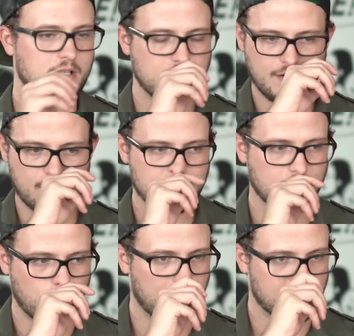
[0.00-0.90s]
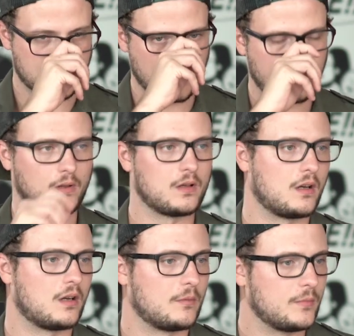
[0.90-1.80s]
I do have actually one example.
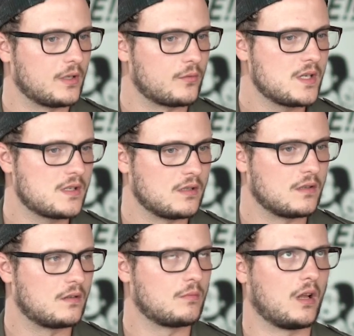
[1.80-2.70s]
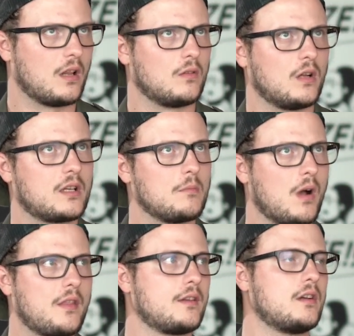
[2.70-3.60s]
In a recent, like a
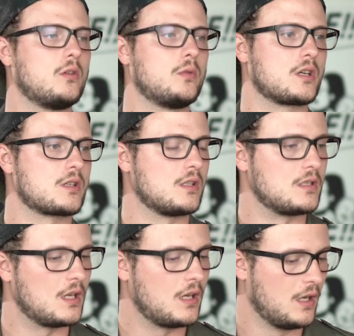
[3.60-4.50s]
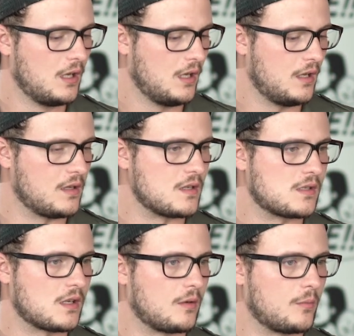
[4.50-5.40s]
month ago, we actually did
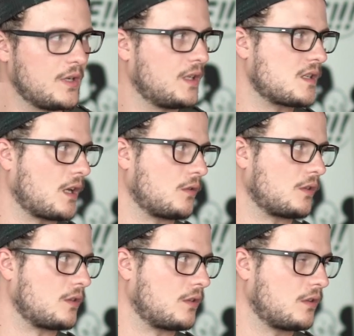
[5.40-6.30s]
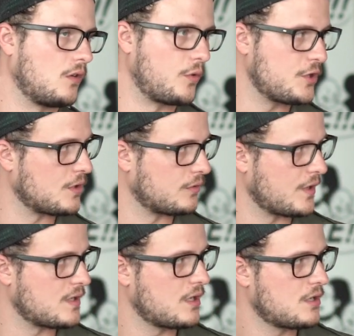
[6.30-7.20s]
this redesign of the original
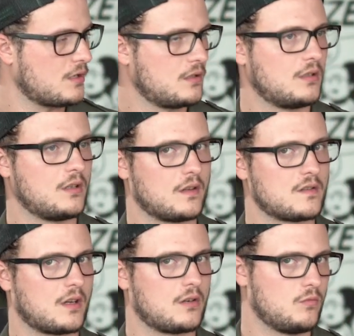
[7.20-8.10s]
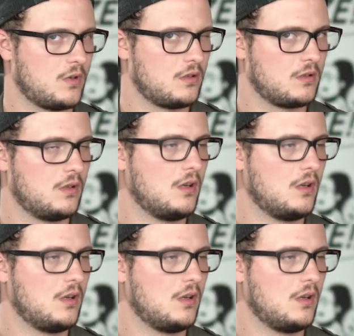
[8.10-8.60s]
PlayStation, not the second one.